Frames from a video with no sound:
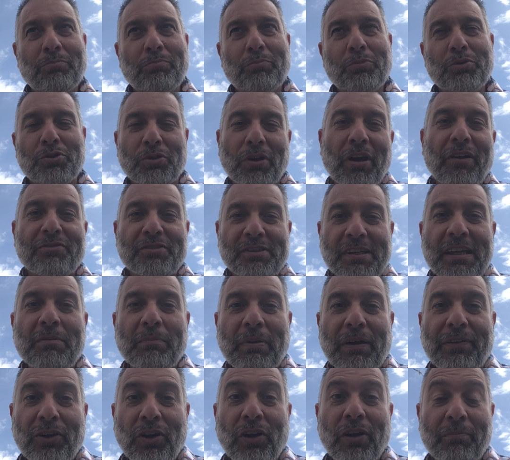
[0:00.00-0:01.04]
We should have seen
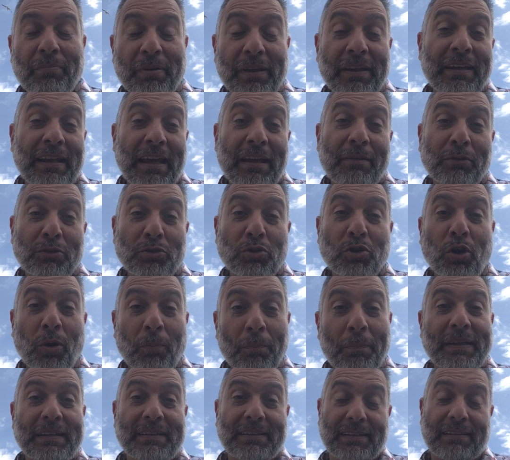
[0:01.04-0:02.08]
Barcelona being able to
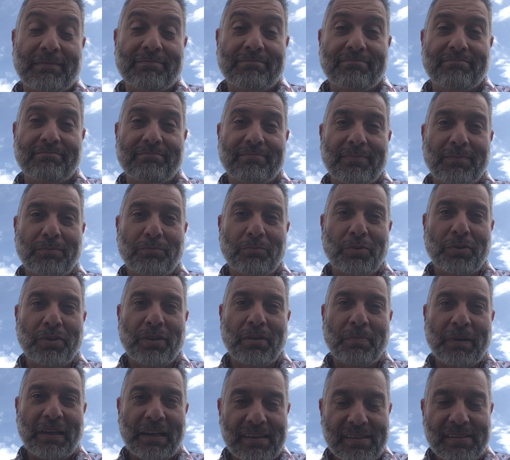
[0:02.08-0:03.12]
compete with the
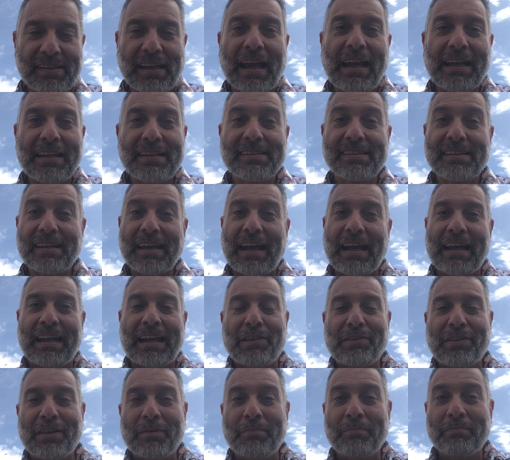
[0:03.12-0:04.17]
bigger sides, and I
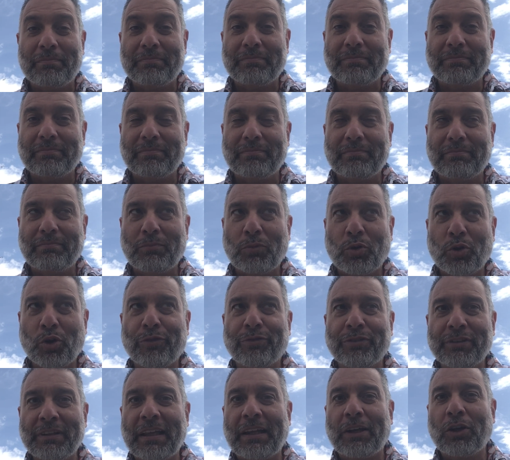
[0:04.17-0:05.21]
think more
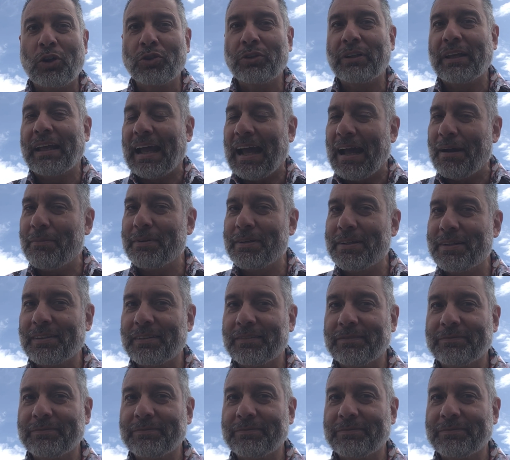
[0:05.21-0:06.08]
often than not they haven't.